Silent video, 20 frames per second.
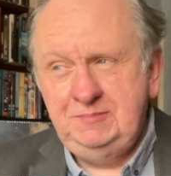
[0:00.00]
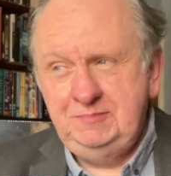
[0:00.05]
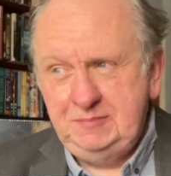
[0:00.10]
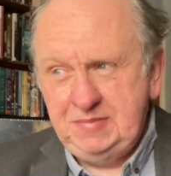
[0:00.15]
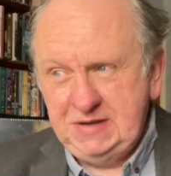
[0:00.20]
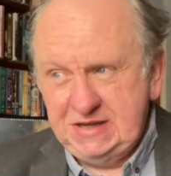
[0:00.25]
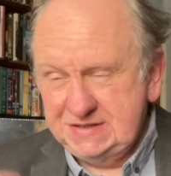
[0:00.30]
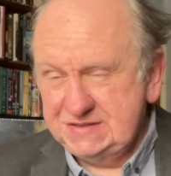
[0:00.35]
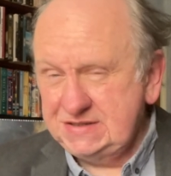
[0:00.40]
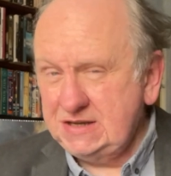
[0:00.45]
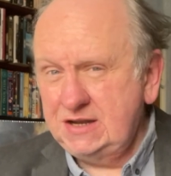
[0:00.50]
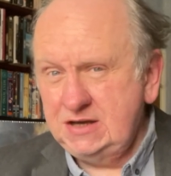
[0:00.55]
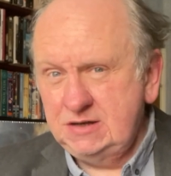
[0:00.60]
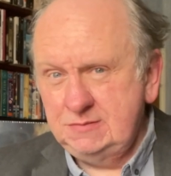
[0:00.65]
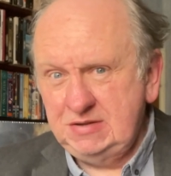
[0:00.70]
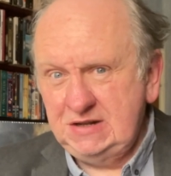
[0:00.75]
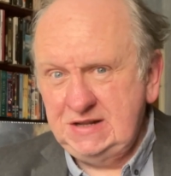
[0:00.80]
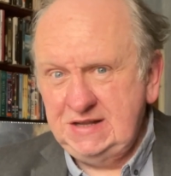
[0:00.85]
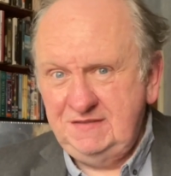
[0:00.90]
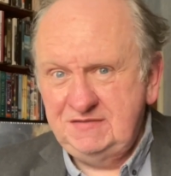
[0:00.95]
because I
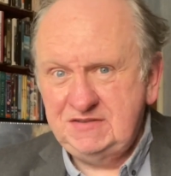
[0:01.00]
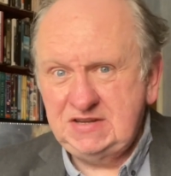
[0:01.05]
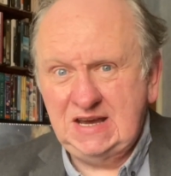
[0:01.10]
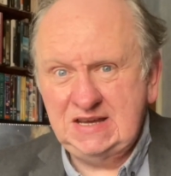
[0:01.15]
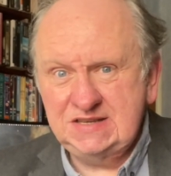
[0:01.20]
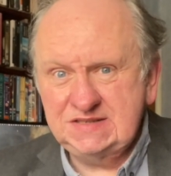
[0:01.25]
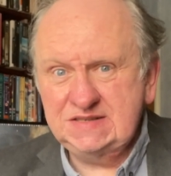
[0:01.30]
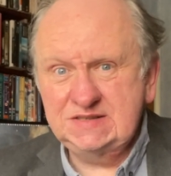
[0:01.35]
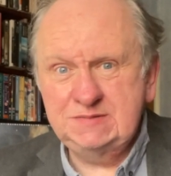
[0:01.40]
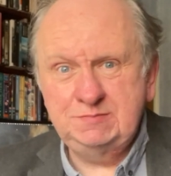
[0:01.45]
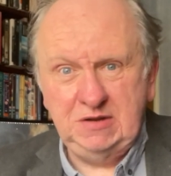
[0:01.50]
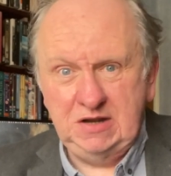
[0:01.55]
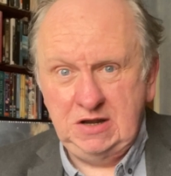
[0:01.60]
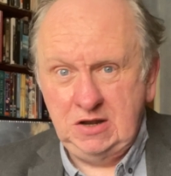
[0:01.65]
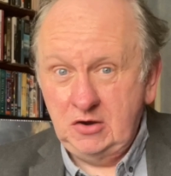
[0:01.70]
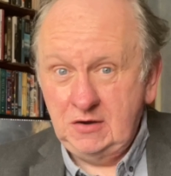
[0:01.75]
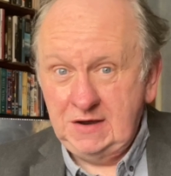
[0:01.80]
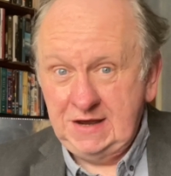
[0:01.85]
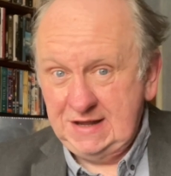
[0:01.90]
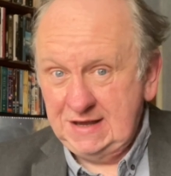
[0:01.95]
don't believe tasks
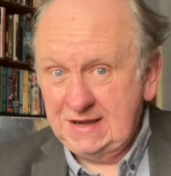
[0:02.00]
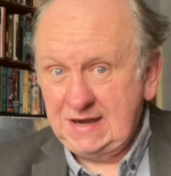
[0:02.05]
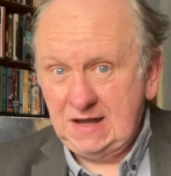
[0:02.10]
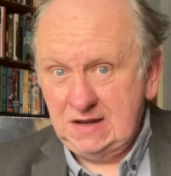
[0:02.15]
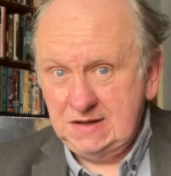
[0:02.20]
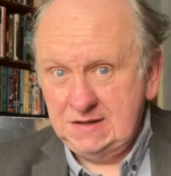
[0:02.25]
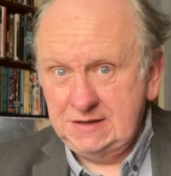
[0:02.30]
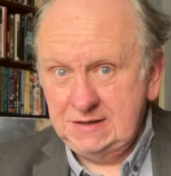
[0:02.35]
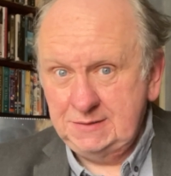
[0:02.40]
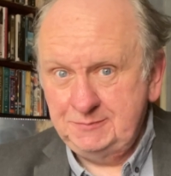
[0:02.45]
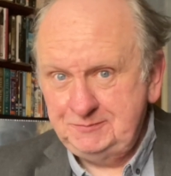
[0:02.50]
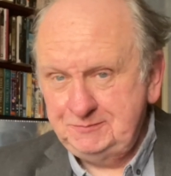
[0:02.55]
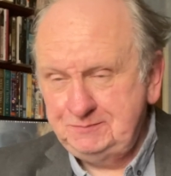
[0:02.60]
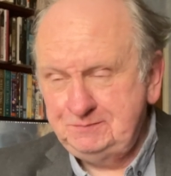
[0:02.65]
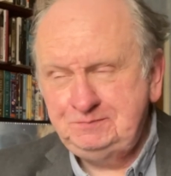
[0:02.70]
belong in a calendar.